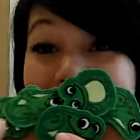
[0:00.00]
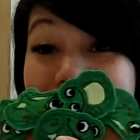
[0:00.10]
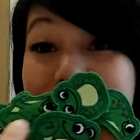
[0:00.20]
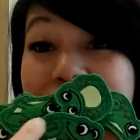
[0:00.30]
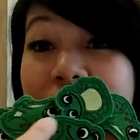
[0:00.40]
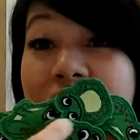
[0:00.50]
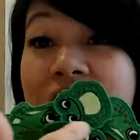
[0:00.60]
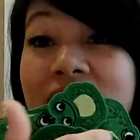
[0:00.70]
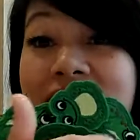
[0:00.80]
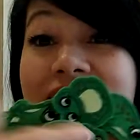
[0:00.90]
sitting
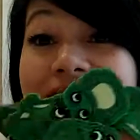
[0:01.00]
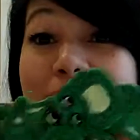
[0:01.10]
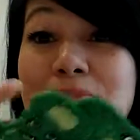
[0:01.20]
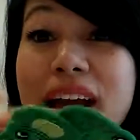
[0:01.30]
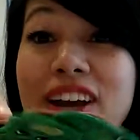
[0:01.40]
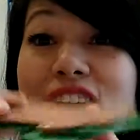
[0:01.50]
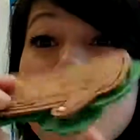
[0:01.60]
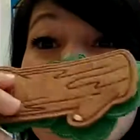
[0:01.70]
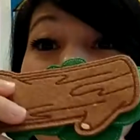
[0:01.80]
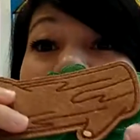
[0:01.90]
on a
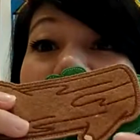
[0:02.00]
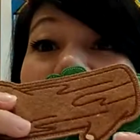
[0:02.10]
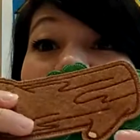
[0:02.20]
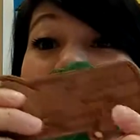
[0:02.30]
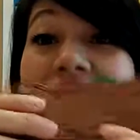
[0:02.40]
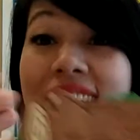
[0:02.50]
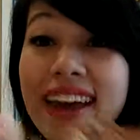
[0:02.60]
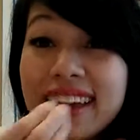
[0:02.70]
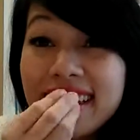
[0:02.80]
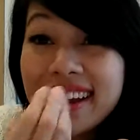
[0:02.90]
speckle log,
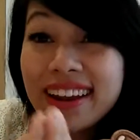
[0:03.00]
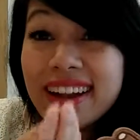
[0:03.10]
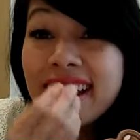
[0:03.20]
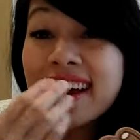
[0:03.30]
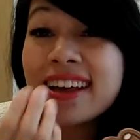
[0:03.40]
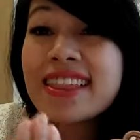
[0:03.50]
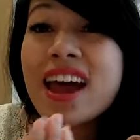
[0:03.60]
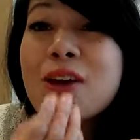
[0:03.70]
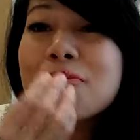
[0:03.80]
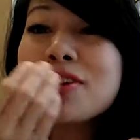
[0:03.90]
eating
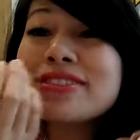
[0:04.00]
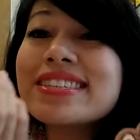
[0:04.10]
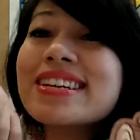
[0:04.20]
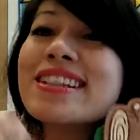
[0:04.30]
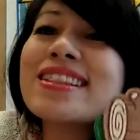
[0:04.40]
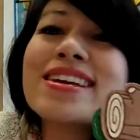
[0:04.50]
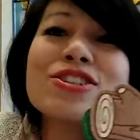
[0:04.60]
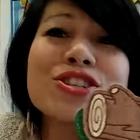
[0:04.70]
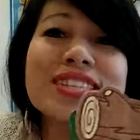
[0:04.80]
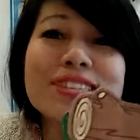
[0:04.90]
their most
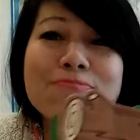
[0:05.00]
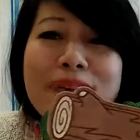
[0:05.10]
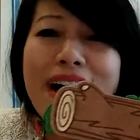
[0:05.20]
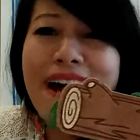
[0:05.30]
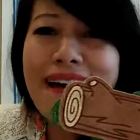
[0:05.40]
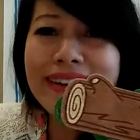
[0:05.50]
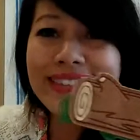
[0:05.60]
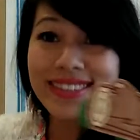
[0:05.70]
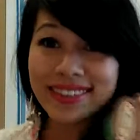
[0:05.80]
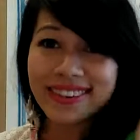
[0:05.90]
delicious
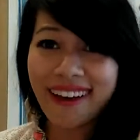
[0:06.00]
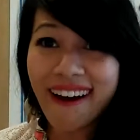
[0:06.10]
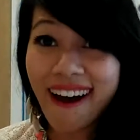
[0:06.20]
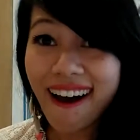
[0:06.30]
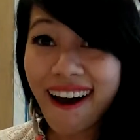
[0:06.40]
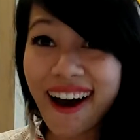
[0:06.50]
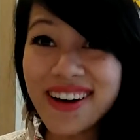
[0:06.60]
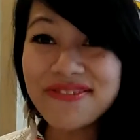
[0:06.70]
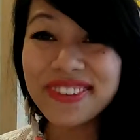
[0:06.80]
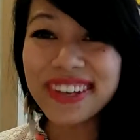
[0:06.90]
bugs.
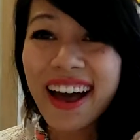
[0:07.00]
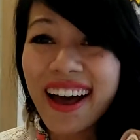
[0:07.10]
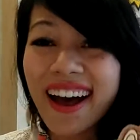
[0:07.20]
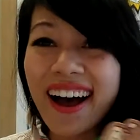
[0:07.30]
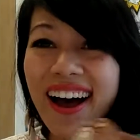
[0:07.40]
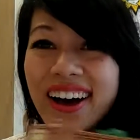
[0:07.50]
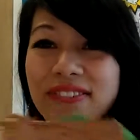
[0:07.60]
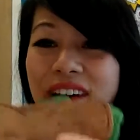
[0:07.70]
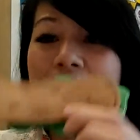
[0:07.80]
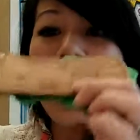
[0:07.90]
Yum,
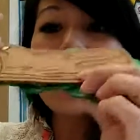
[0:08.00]
yum.